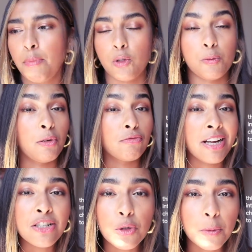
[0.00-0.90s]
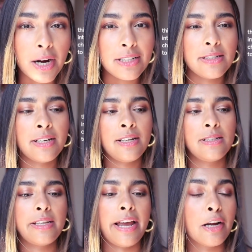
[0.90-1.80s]
possible rental
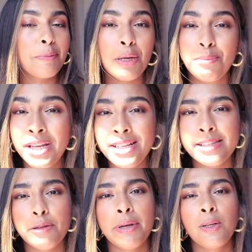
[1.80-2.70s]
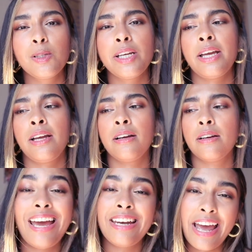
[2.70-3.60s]
prices, Airbnbs in the building.
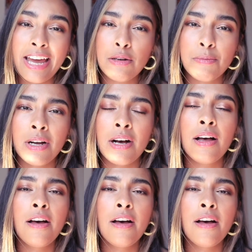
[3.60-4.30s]
In Edinburgh,